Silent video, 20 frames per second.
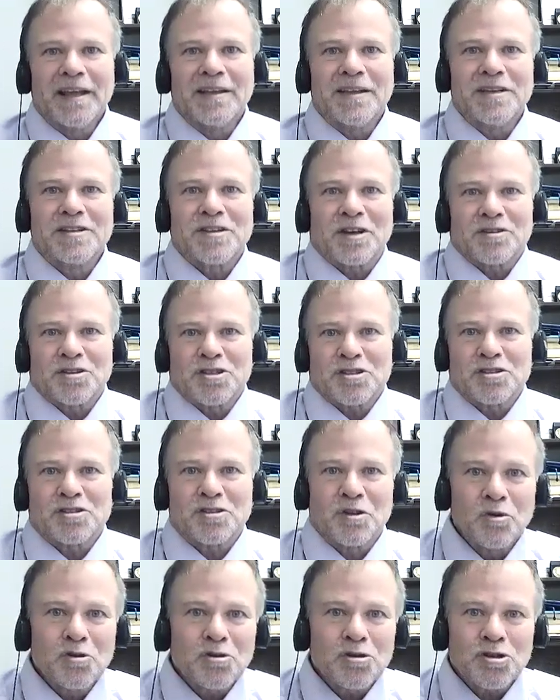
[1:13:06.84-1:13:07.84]
these are
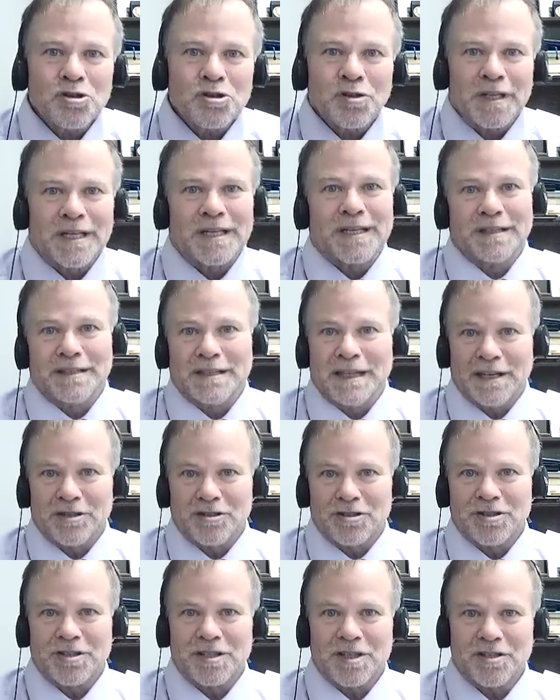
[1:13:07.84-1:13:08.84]
socially
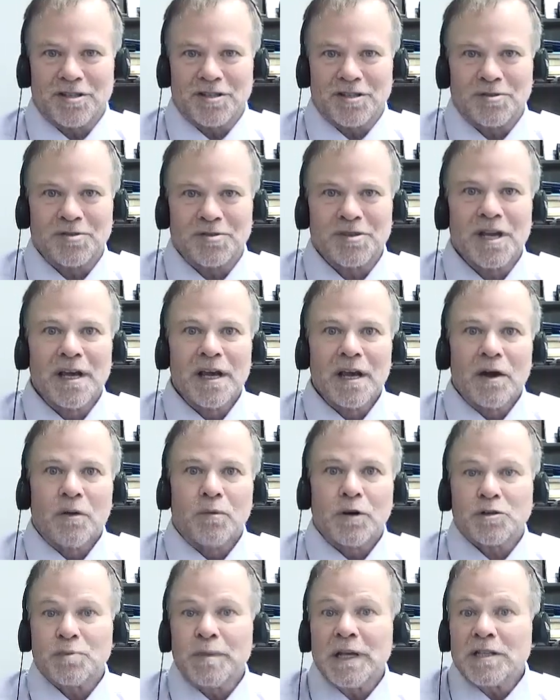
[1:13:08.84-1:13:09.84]
contentious issues,
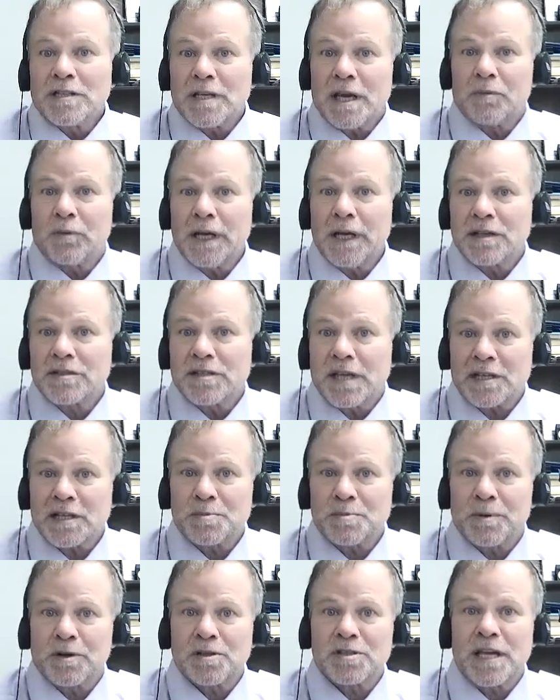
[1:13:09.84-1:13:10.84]
which means that we as
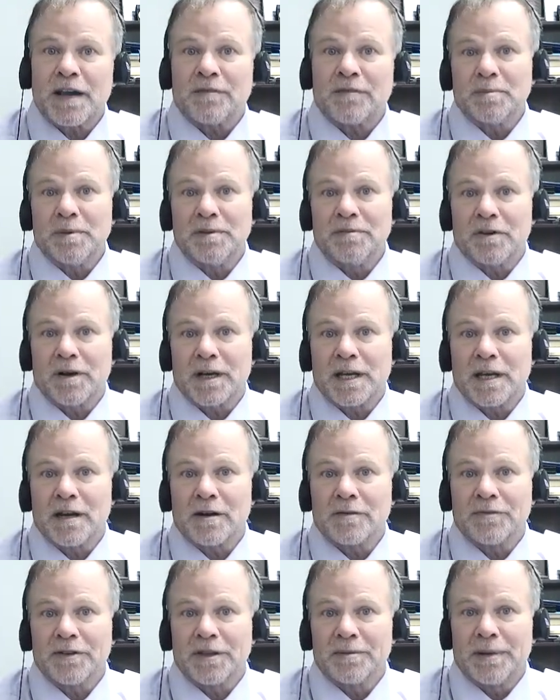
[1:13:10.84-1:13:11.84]
experts have to be very
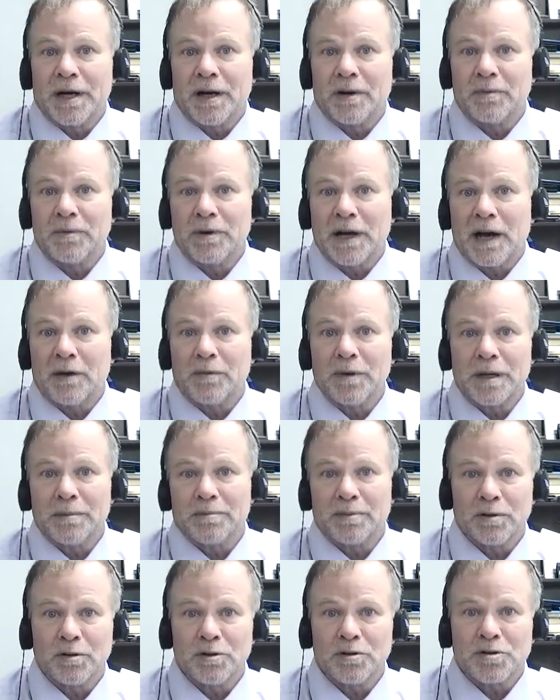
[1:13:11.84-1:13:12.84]
careful about how we
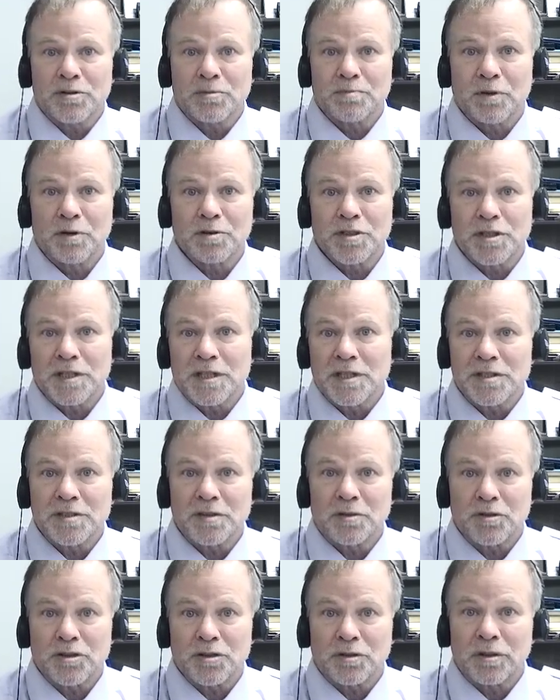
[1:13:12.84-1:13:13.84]
approach these
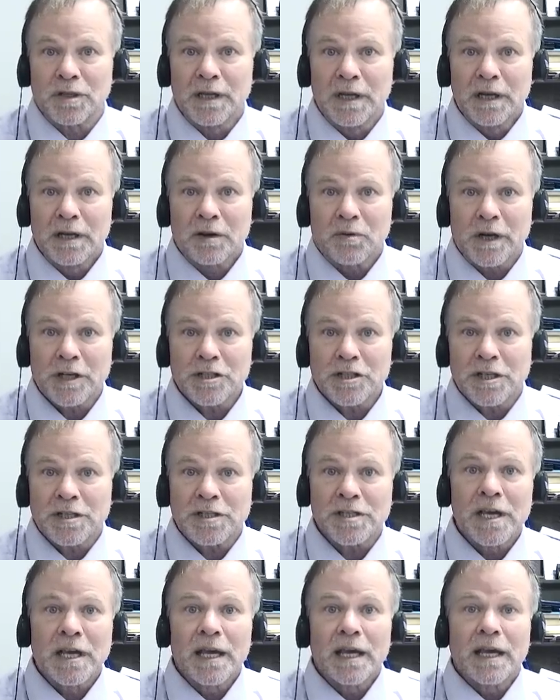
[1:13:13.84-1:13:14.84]
social questions. Yeah.